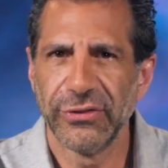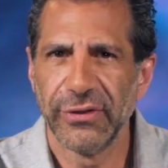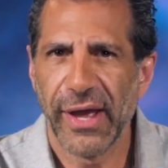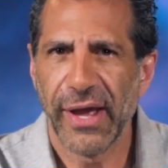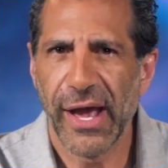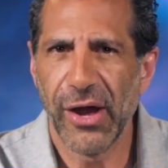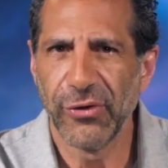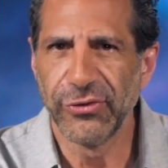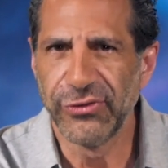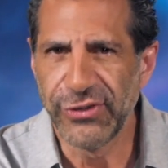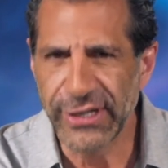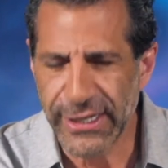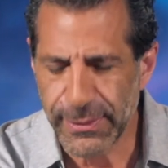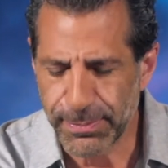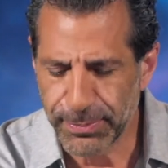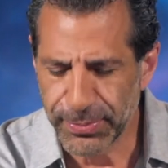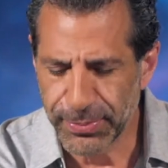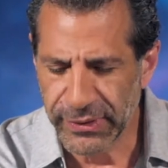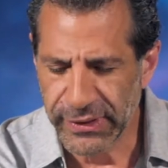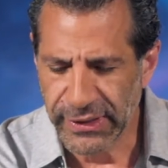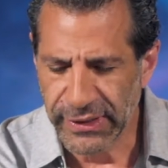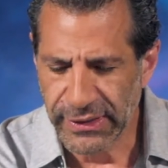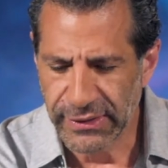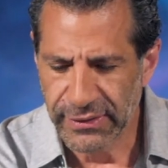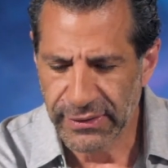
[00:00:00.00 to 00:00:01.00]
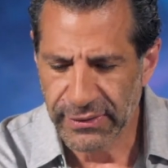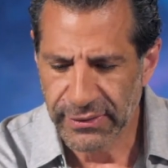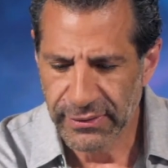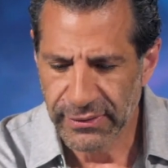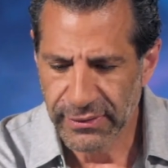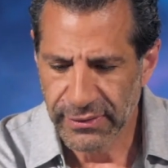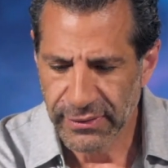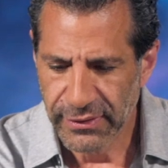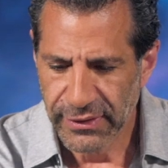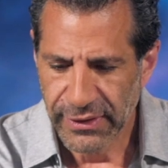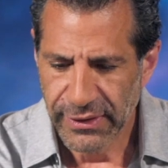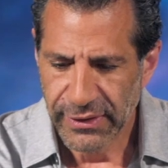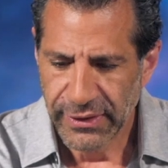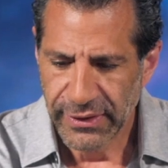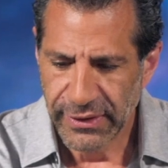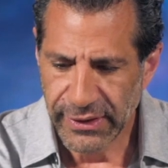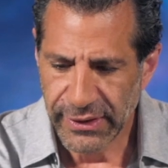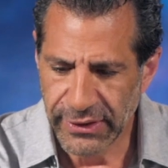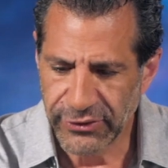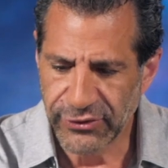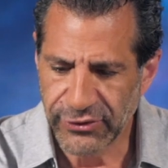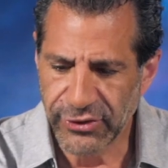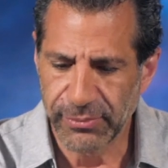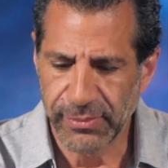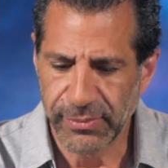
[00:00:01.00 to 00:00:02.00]
How deeply
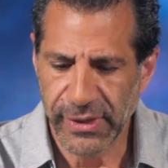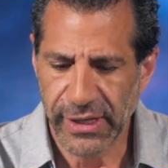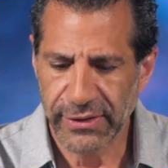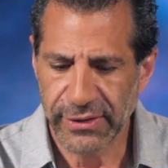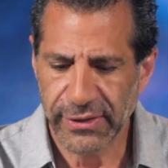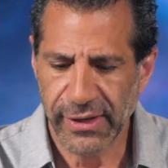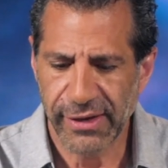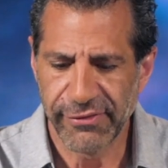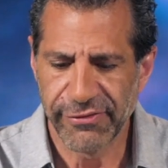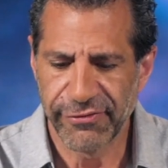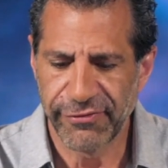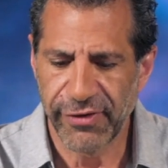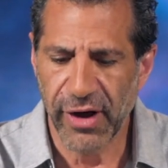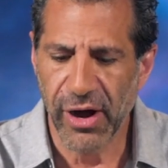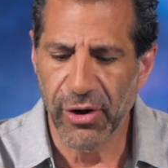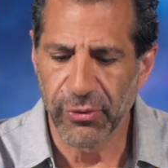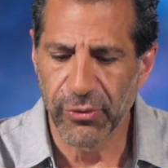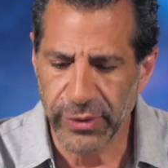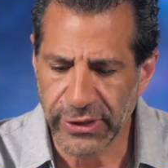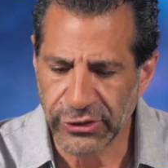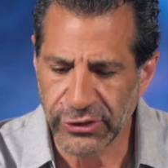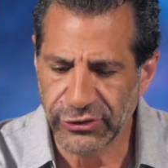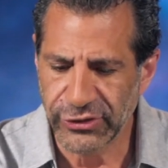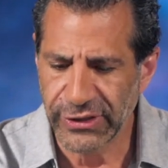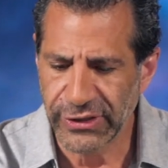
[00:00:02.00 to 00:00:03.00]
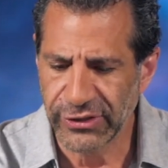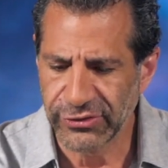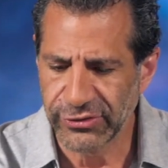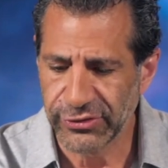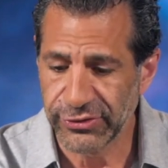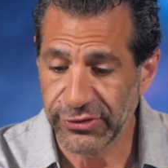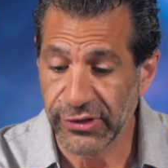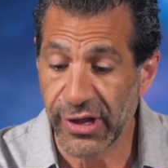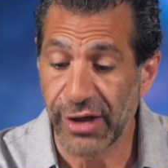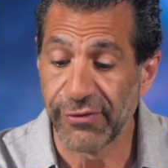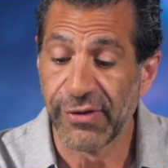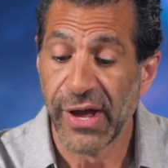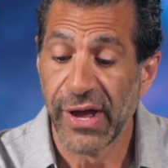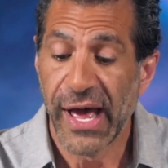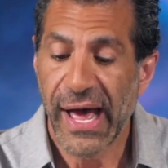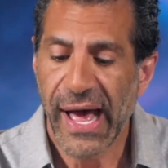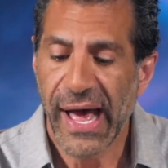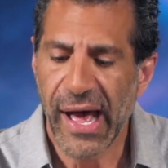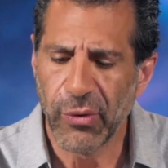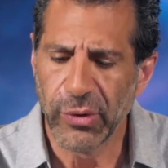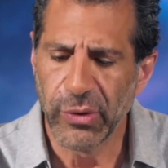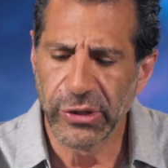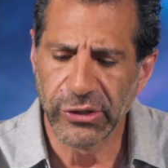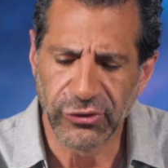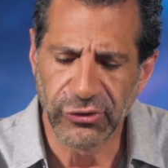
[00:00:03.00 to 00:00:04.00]
intimate and far-reaching is His love.
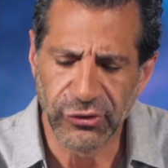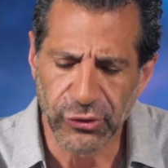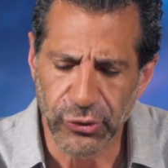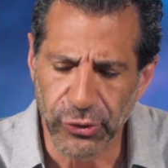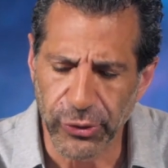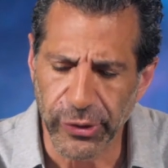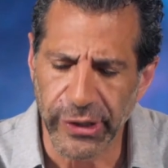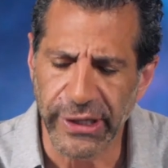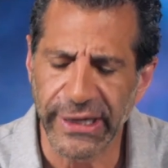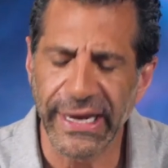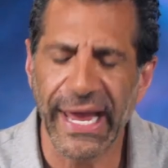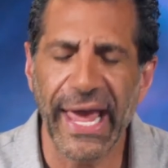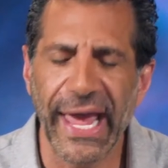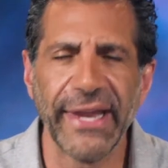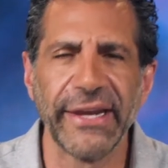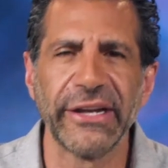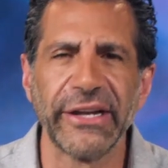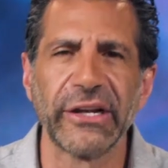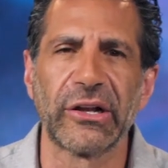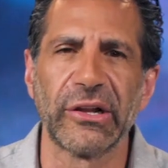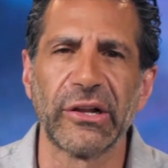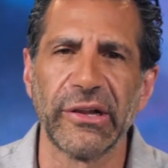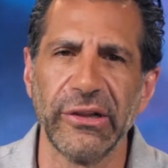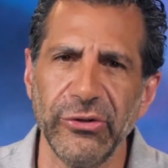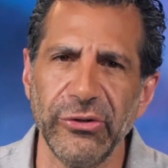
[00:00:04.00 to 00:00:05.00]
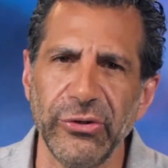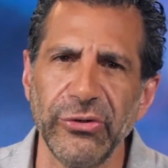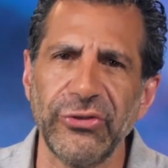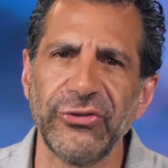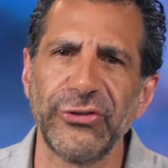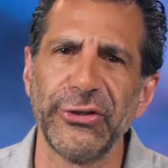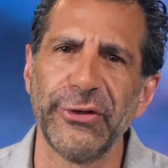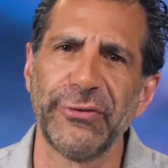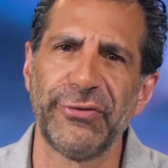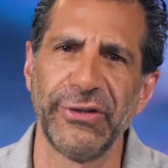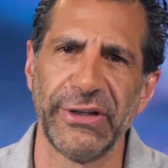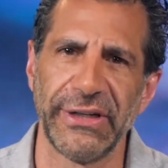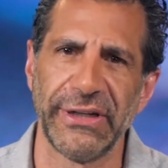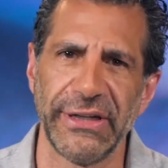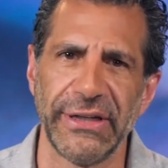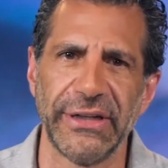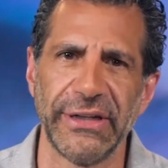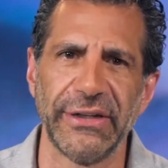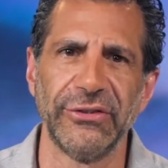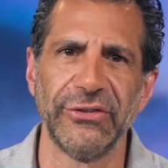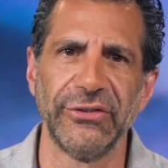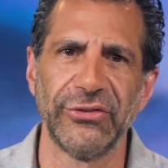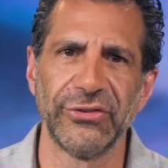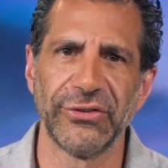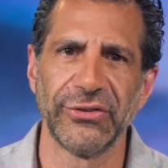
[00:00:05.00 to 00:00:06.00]
How enduring and inclusive it
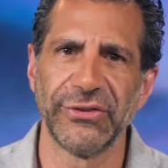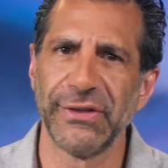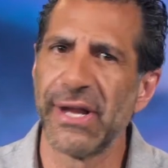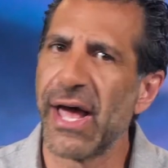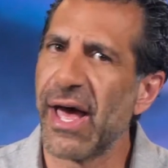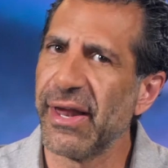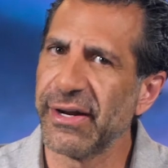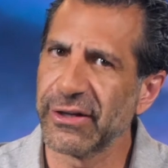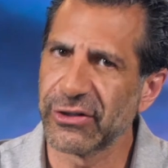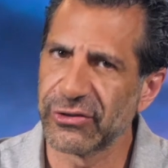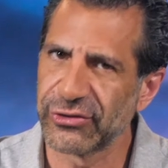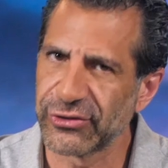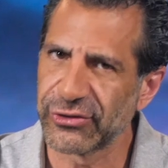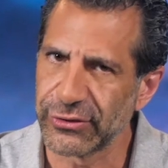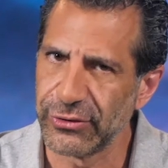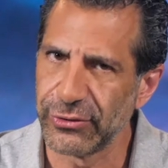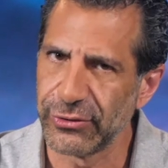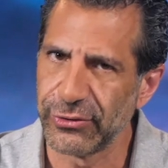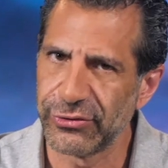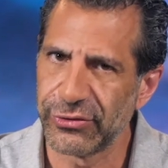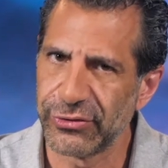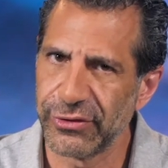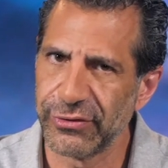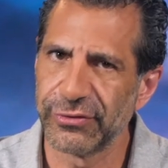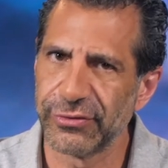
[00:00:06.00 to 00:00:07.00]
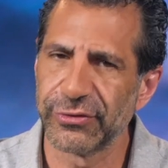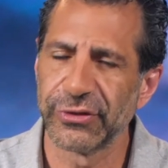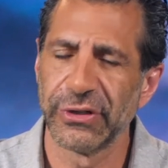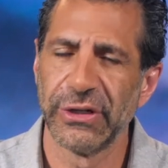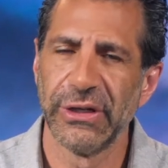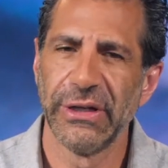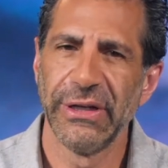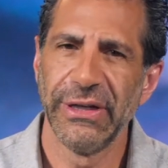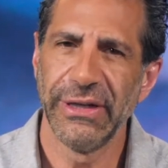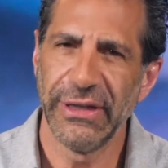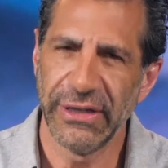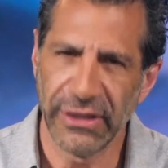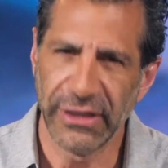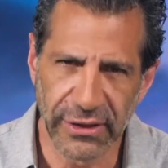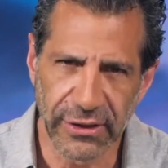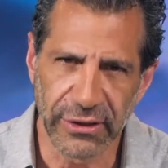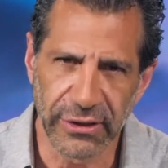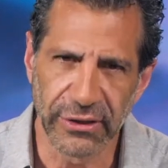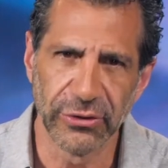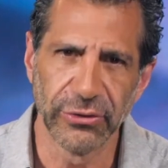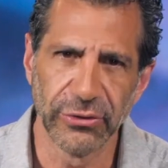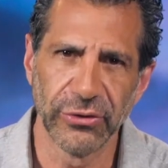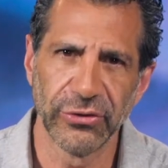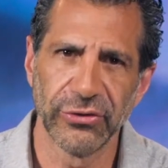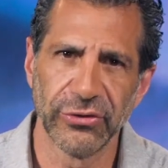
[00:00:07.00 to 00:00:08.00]
is. Not exclusive,
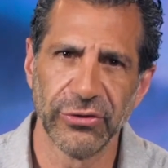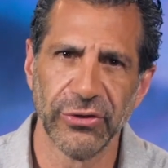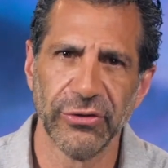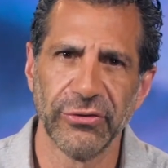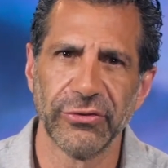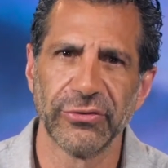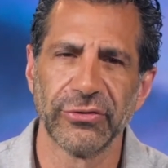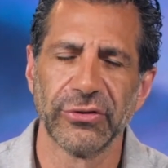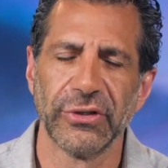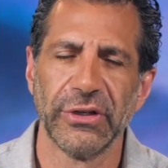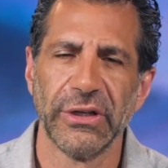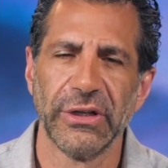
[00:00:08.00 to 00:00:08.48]
inclusive.